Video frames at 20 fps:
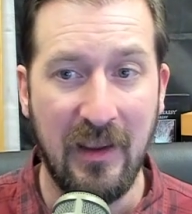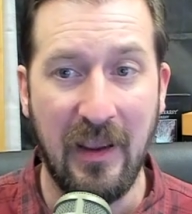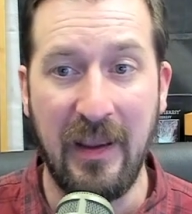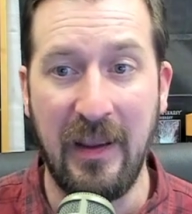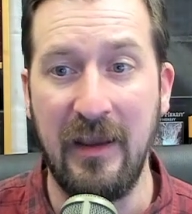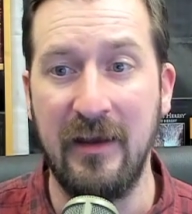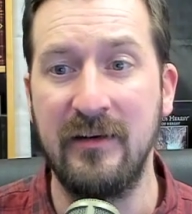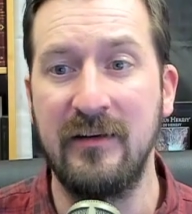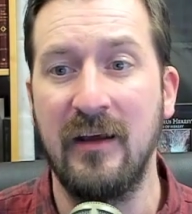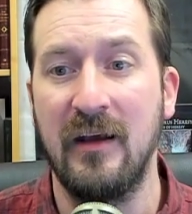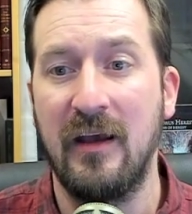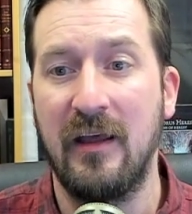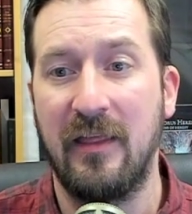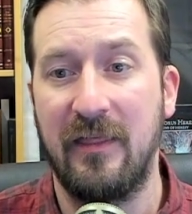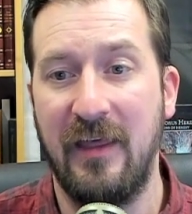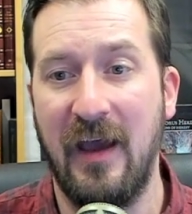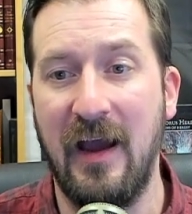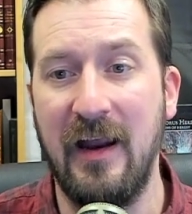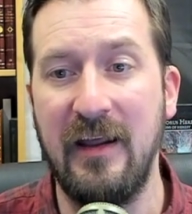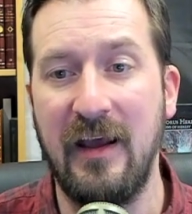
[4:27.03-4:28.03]
And
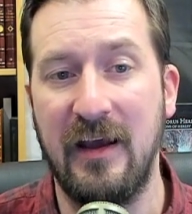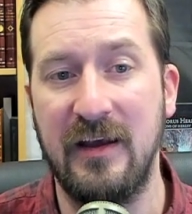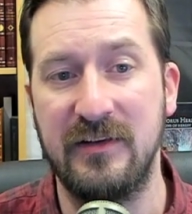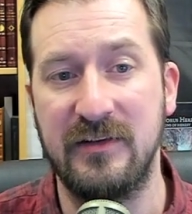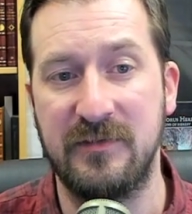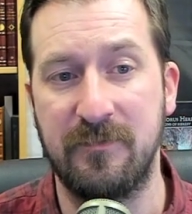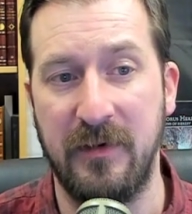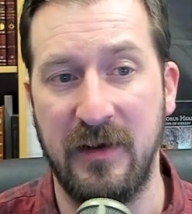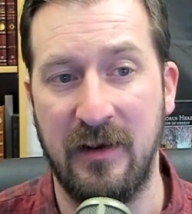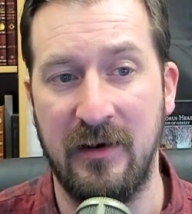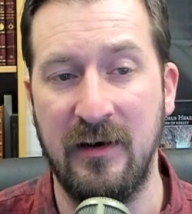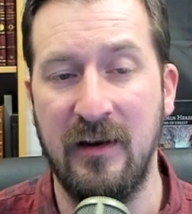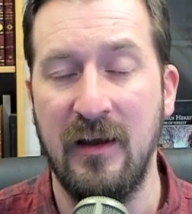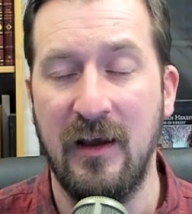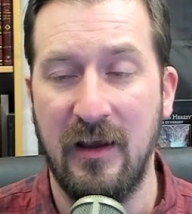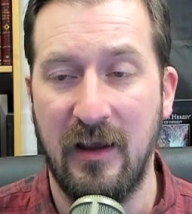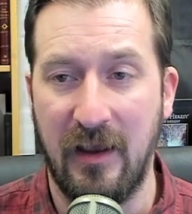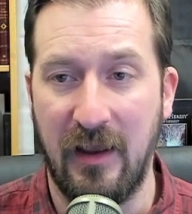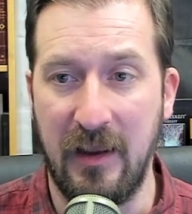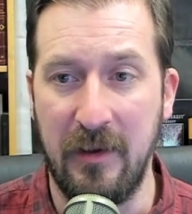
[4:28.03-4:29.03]
that has been
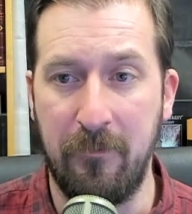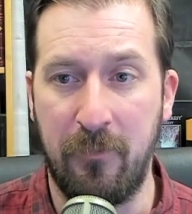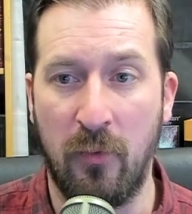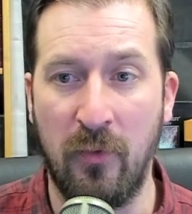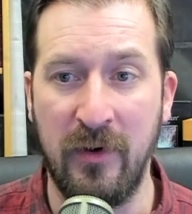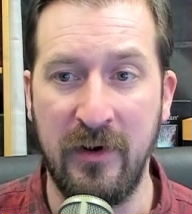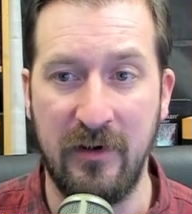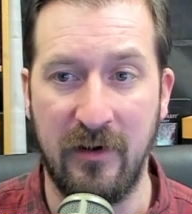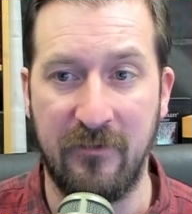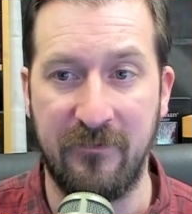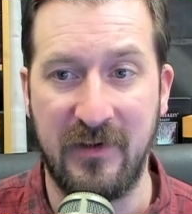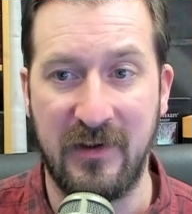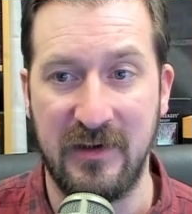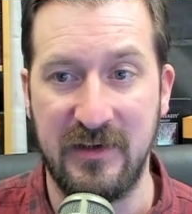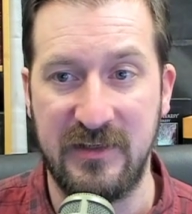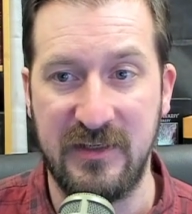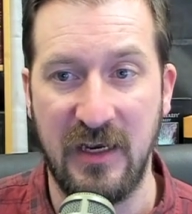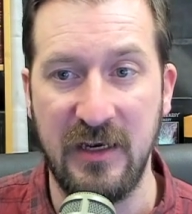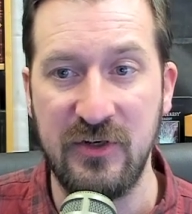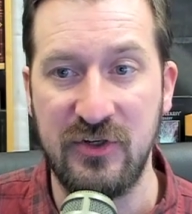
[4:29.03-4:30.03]
a point of
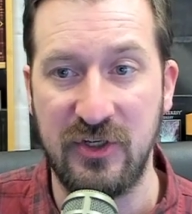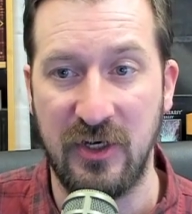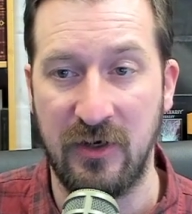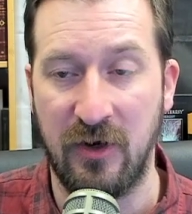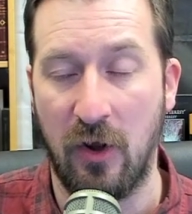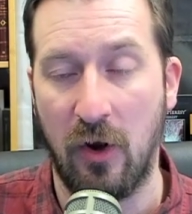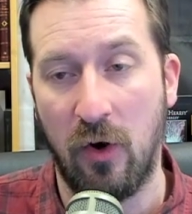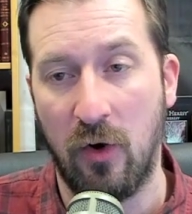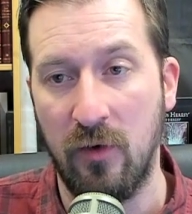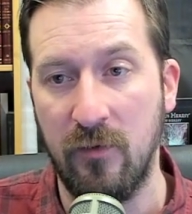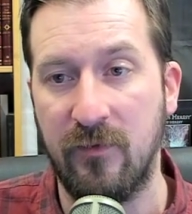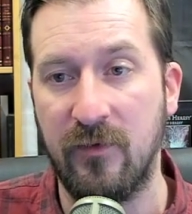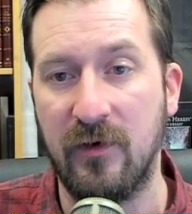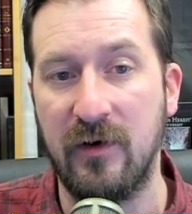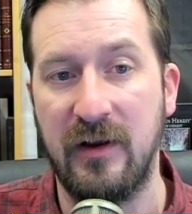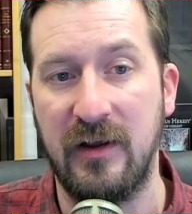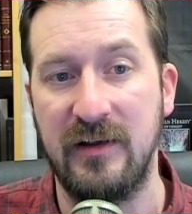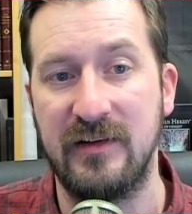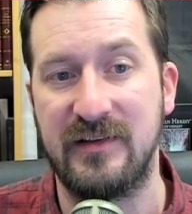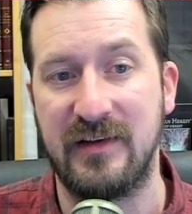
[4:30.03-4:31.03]
contention
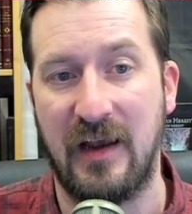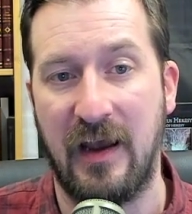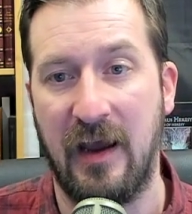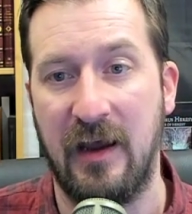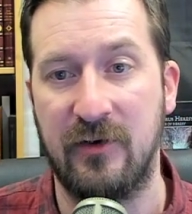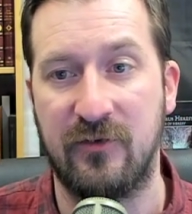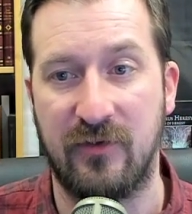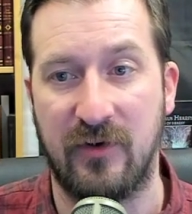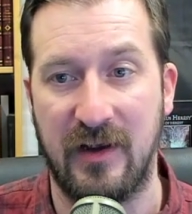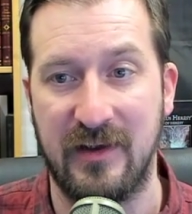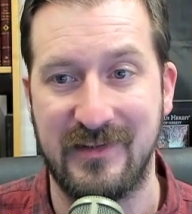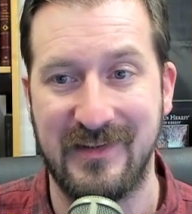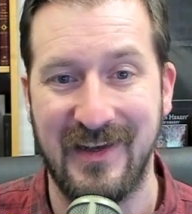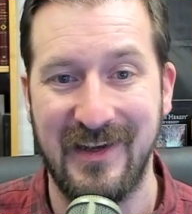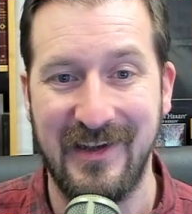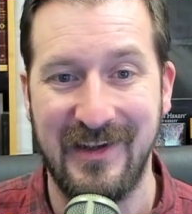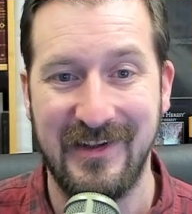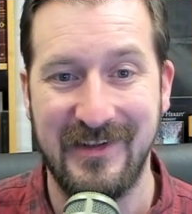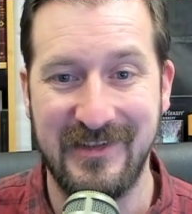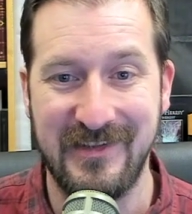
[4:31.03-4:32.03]
over his address
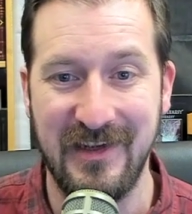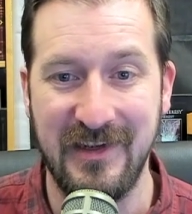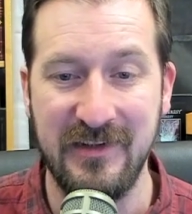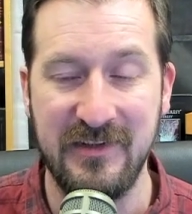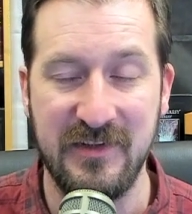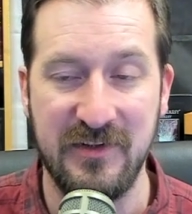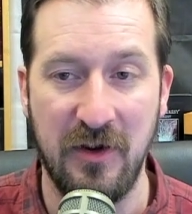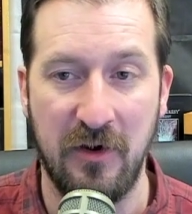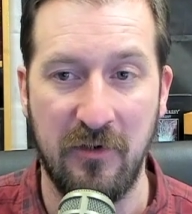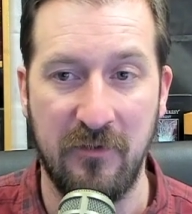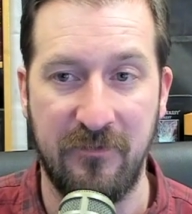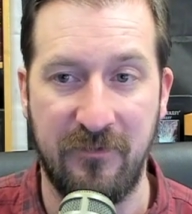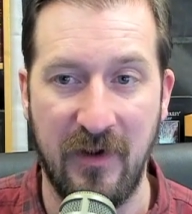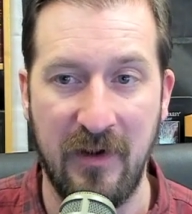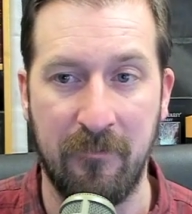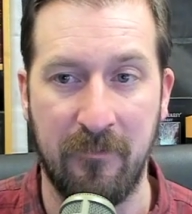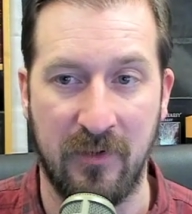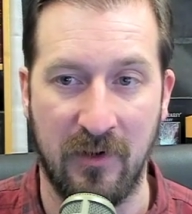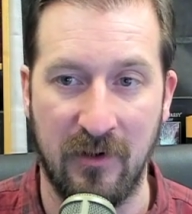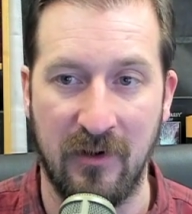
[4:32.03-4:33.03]
since
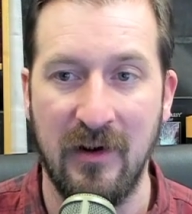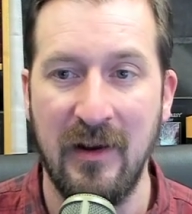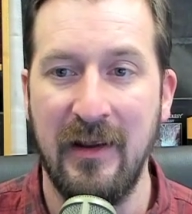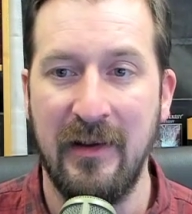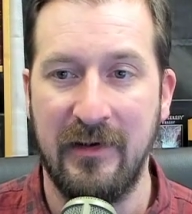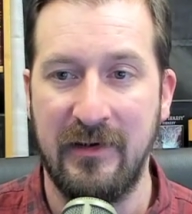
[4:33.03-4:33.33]
November.